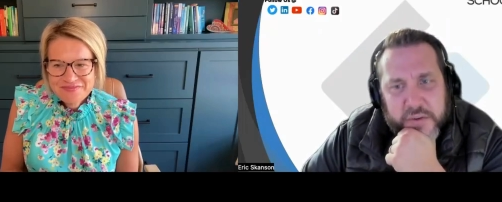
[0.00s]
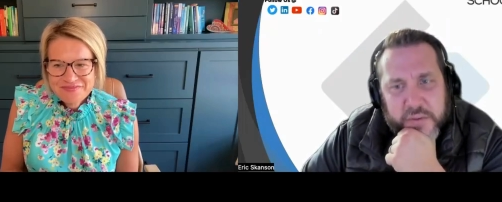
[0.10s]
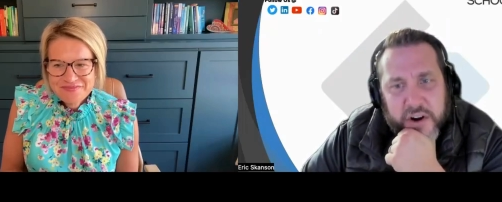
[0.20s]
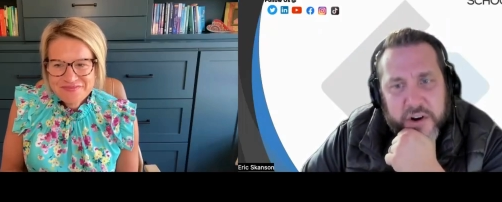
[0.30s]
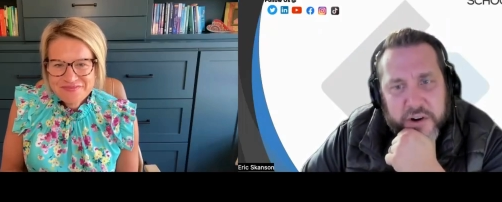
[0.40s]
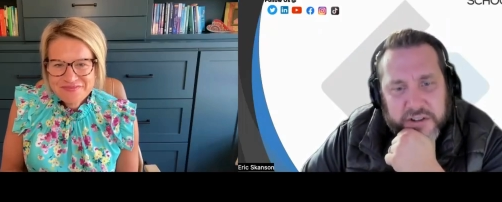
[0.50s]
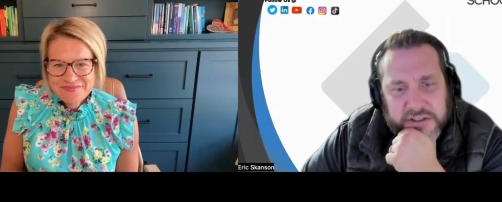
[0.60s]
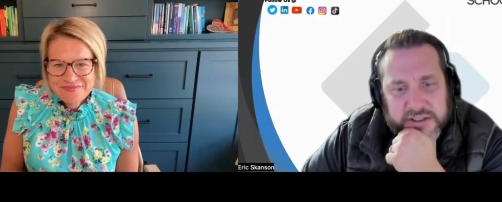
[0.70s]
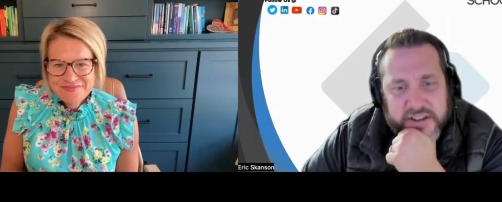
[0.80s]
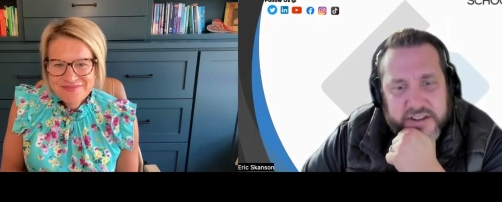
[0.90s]
Speaker 1: a runner.
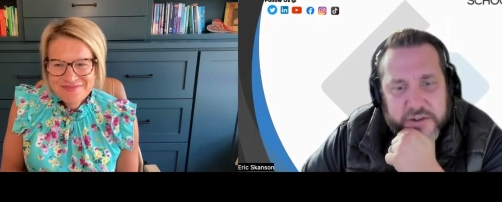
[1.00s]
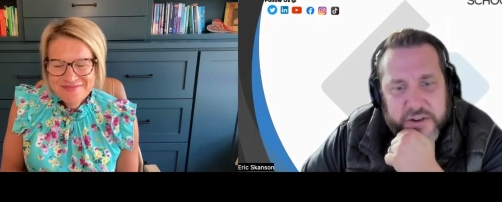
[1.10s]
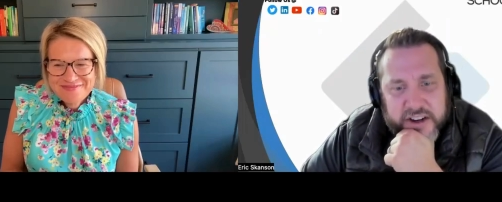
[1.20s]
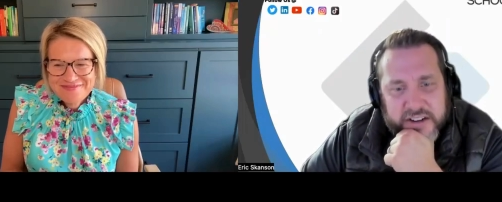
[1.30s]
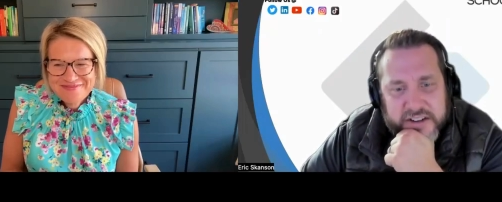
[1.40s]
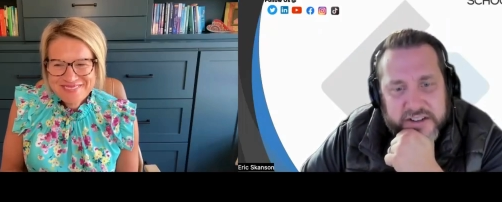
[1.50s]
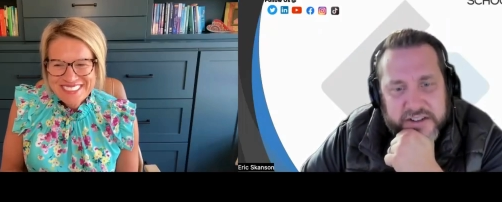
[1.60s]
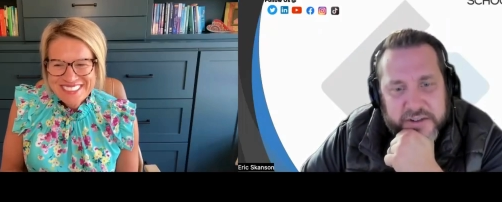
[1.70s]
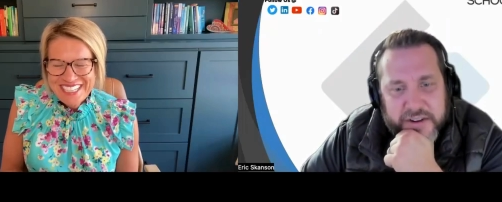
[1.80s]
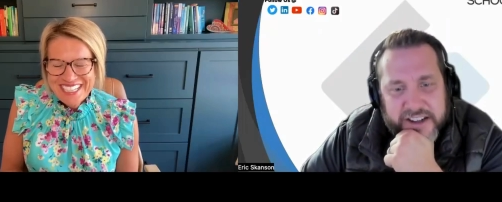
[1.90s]
Is this correct? Is
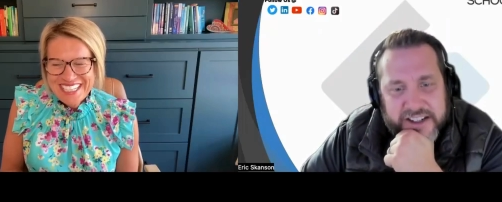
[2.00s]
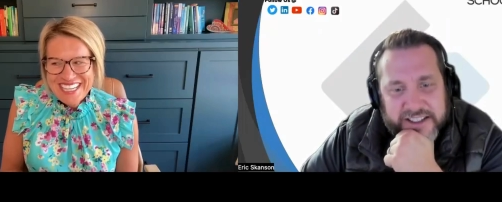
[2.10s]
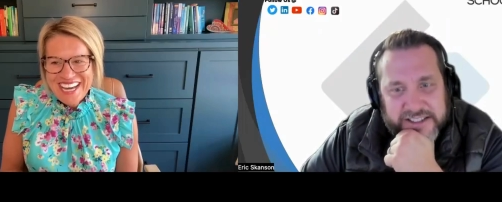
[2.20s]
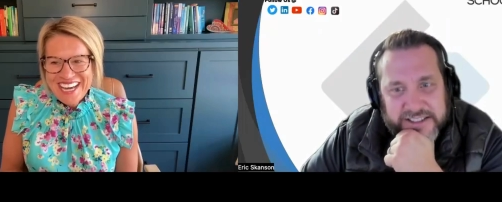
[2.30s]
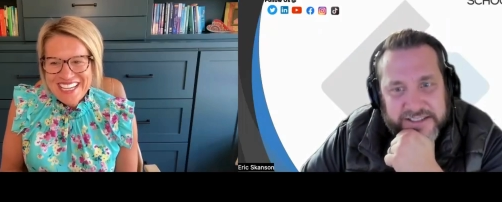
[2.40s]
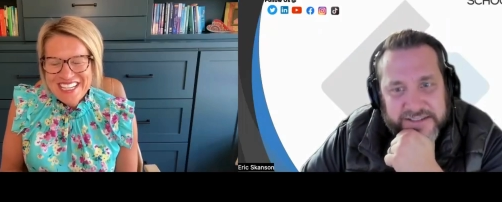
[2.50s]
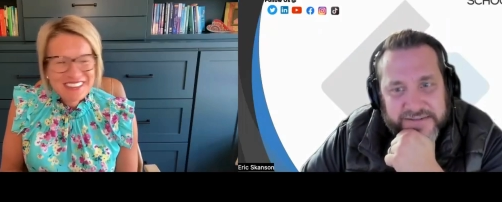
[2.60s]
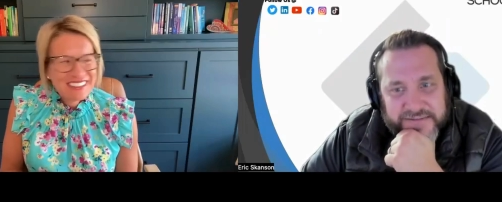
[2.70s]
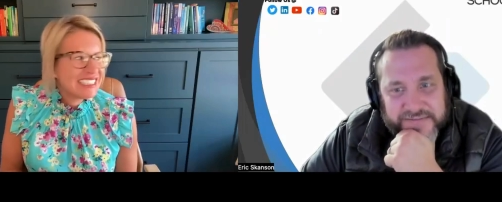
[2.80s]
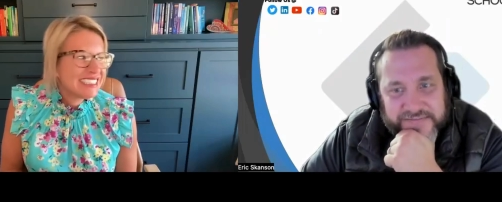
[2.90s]
this correct? I,
Speaker 2: I
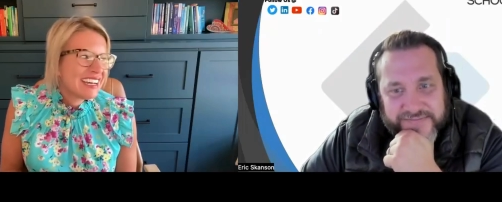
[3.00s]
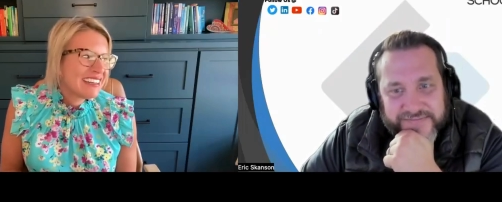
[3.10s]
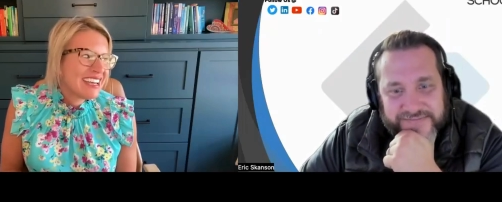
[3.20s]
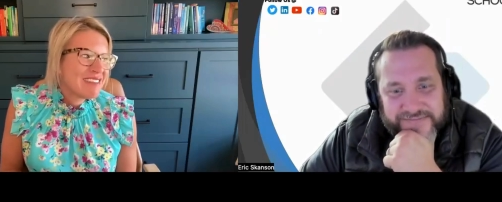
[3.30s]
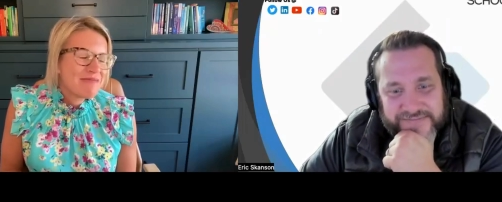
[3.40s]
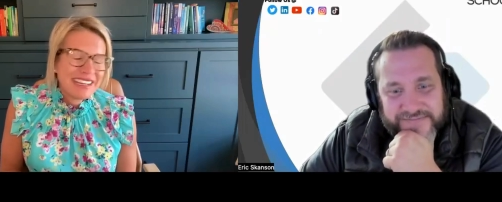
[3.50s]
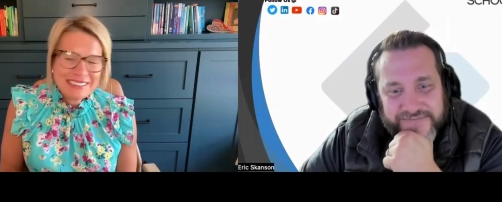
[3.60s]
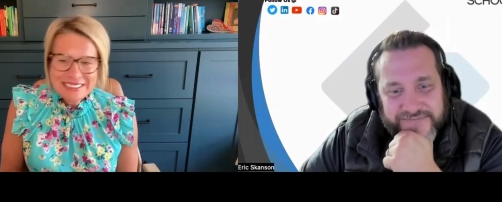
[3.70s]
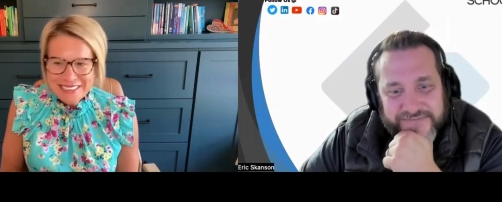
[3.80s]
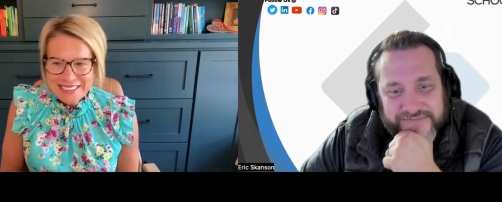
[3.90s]
cranked out eight
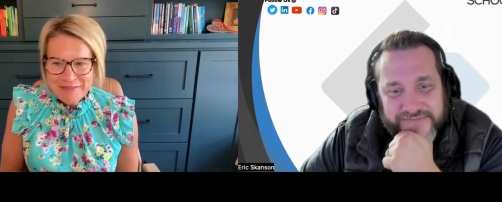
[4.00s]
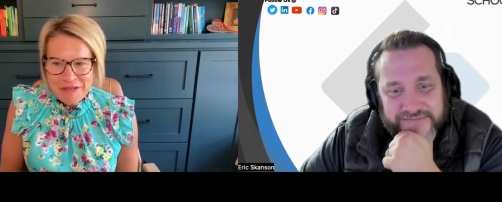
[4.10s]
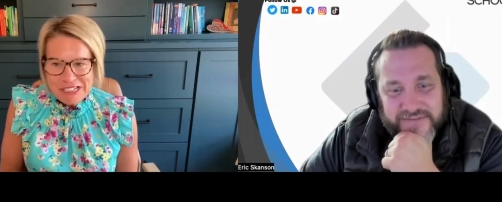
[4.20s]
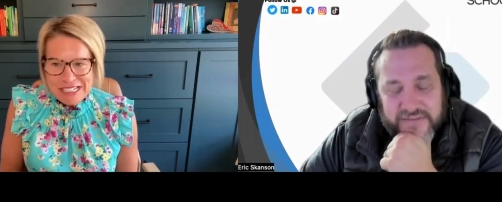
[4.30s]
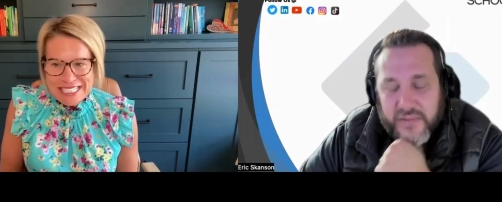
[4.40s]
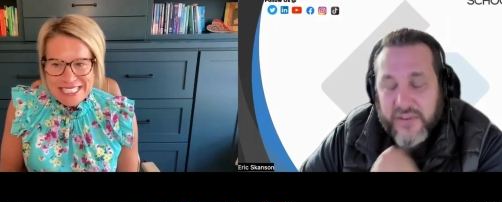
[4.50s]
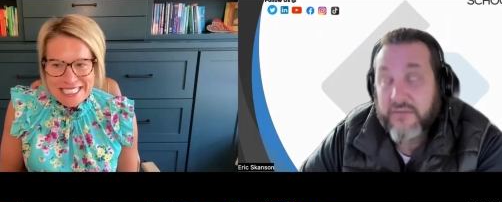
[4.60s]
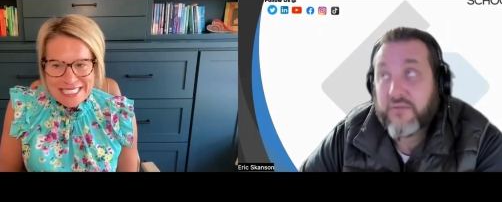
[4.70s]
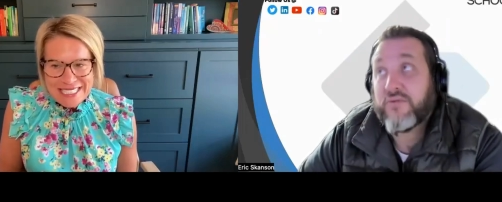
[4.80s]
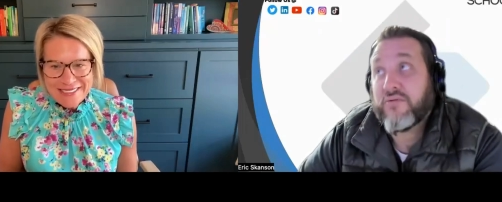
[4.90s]
miles this
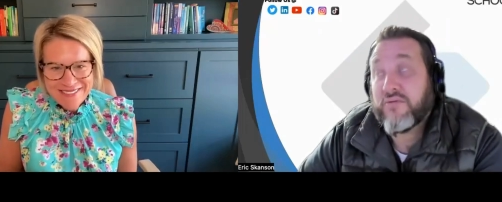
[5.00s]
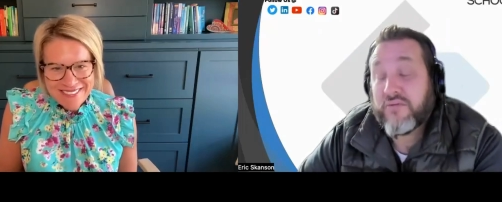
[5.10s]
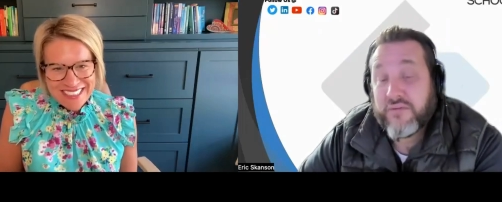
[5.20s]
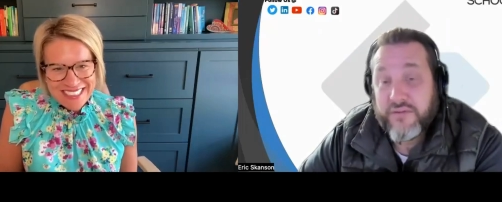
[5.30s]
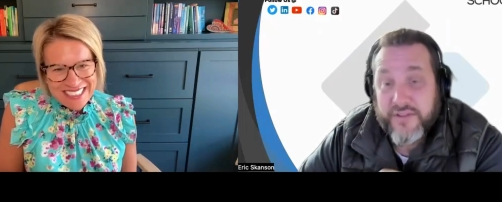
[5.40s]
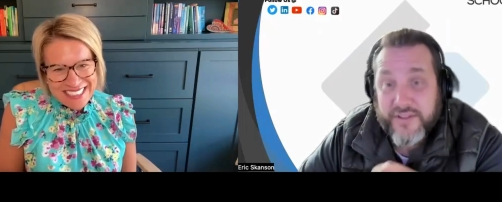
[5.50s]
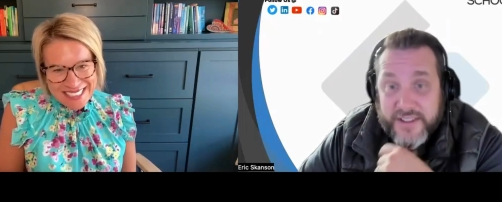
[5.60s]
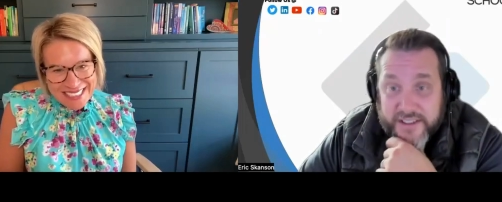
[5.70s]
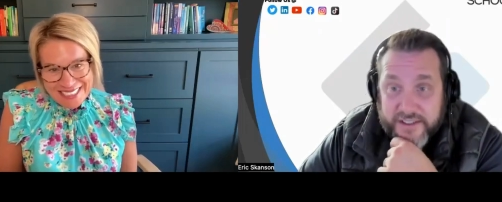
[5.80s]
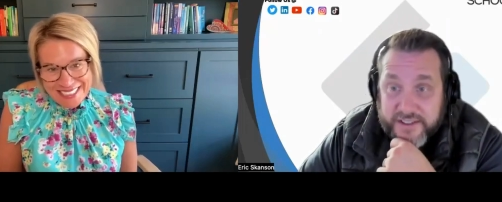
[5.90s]
morning.
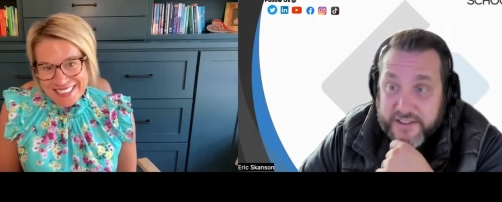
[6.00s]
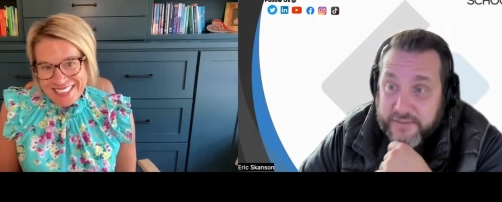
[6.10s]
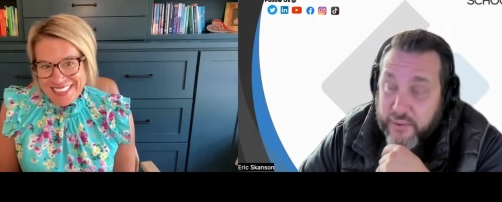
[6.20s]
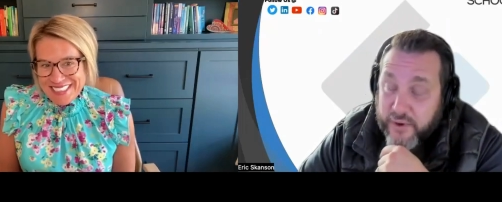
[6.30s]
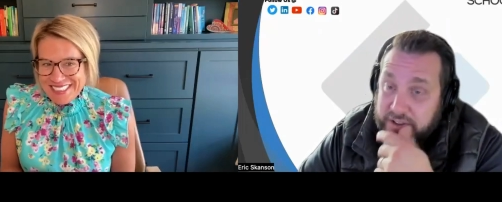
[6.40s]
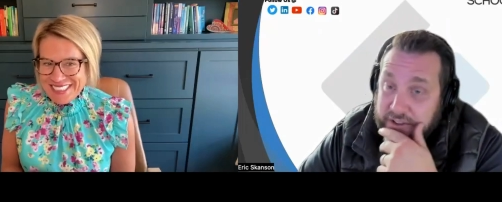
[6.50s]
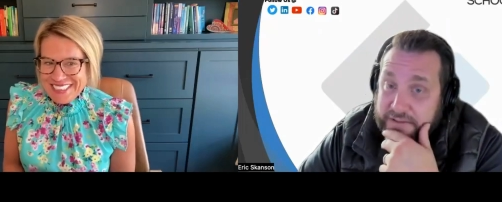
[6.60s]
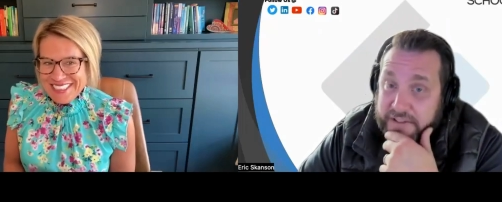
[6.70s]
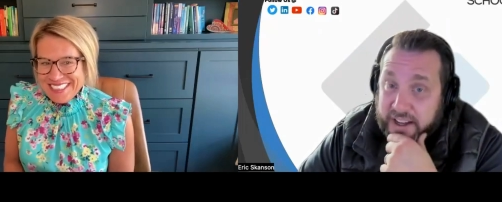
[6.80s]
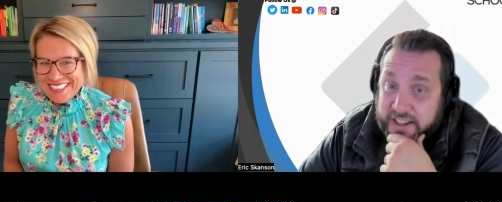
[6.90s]
Speaker 1: That's
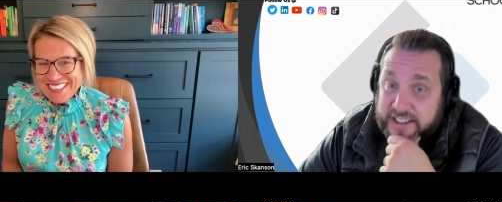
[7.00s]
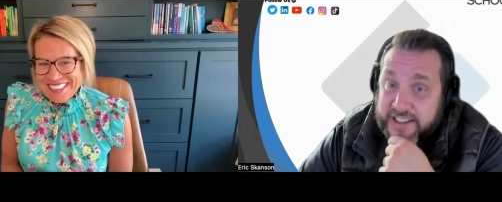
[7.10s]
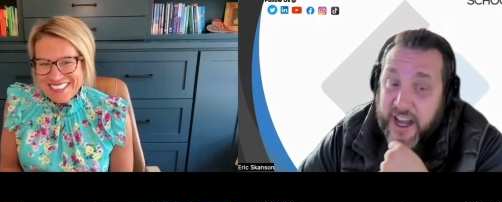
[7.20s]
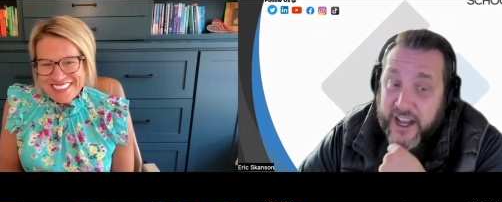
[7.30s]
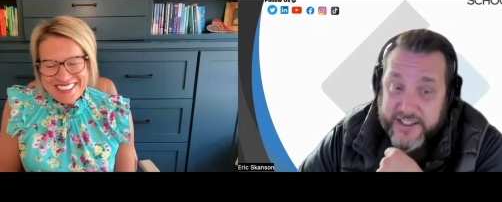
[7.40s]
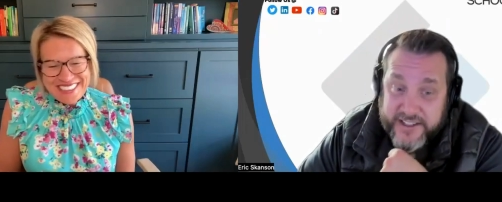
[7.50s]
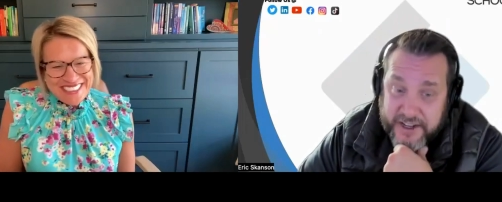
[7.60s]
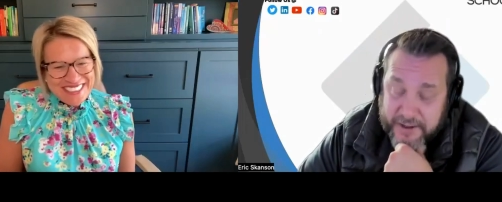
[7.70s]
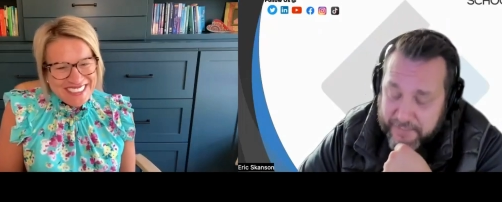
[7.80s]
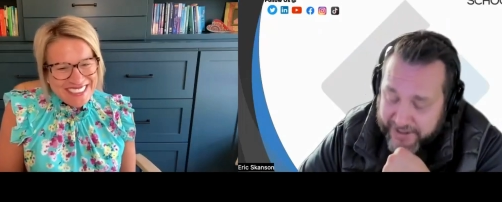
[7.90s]
impressive. I did not,
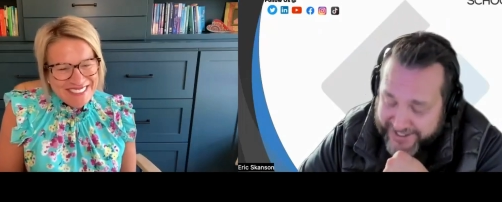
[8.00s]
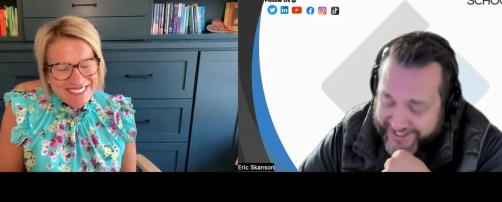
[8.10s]
um, Kim. I